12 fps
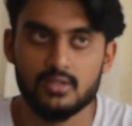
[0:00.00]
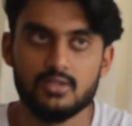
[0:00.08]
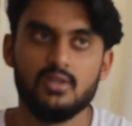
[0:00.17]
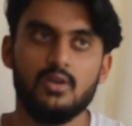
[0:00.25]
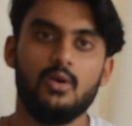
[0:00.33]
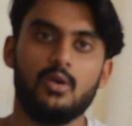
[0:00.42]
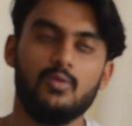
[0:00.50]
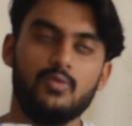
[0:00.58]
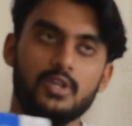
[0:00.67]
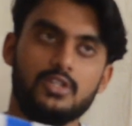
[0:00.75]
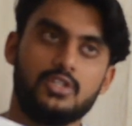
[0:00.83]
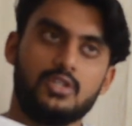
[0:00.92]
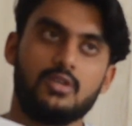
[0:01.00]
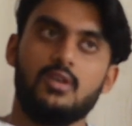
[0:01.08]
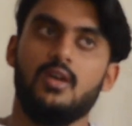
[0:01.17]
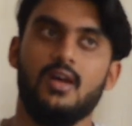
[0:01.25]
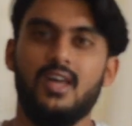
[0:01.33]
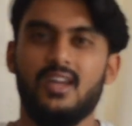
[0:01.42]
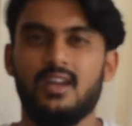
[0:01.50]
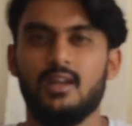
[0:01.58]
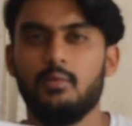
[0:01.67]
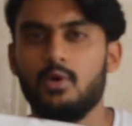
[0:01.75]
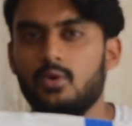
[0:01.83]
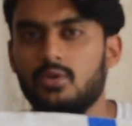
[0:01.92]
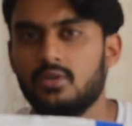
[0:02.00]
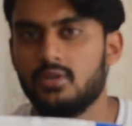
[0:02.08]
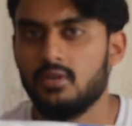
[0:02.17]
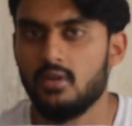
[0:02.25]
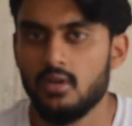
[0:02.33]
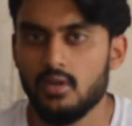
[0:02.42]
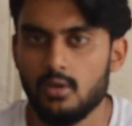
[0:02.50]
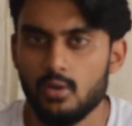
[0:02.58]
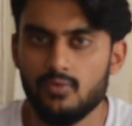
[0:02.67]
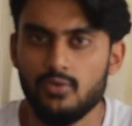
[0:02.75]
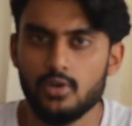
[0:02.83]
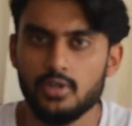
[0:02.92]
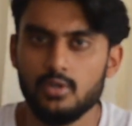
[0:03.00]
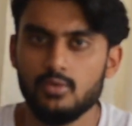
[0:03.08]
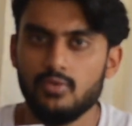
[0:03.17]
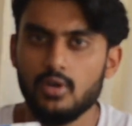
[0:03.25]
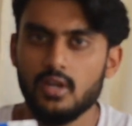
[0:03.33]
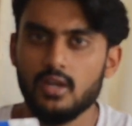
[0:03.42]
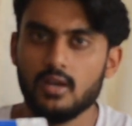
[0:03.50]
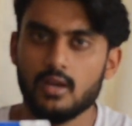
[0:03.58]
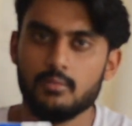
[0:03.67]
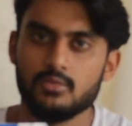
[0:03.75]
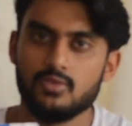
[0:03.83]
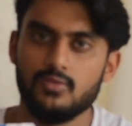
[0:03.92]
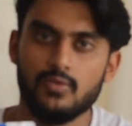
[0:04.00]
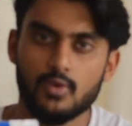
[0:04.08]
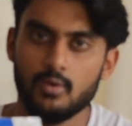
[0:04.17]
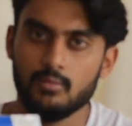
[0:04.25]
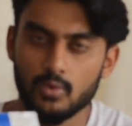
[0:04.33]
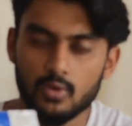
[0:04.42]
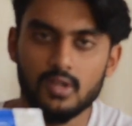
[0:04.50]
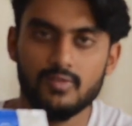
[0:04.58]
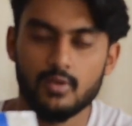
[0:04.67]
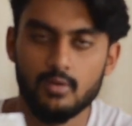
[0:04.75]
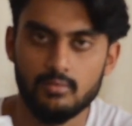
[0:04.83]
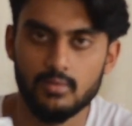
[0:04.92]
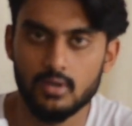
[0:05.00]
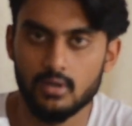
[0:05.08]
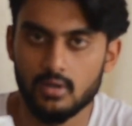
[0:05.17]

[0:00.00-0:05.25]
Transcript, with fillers: So out of which I get about you know, 40 to 48 grams from only from